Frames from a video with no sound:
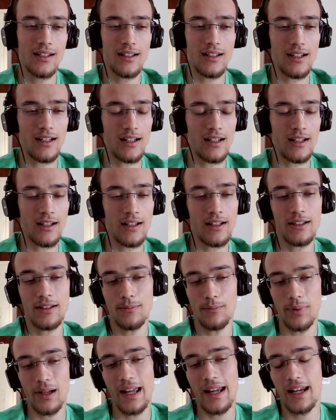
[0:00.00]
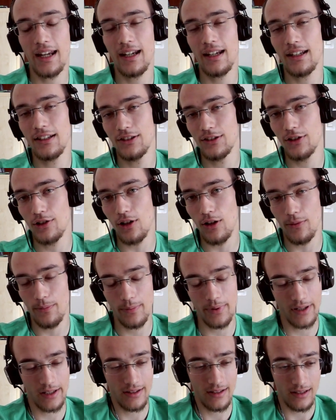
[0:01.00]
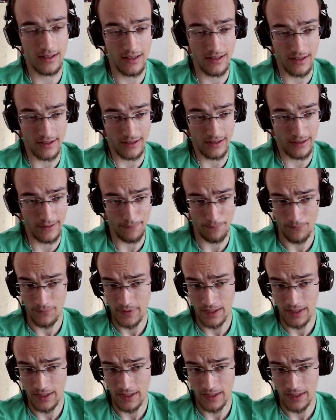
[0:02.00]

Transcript: black can draw pretty easily.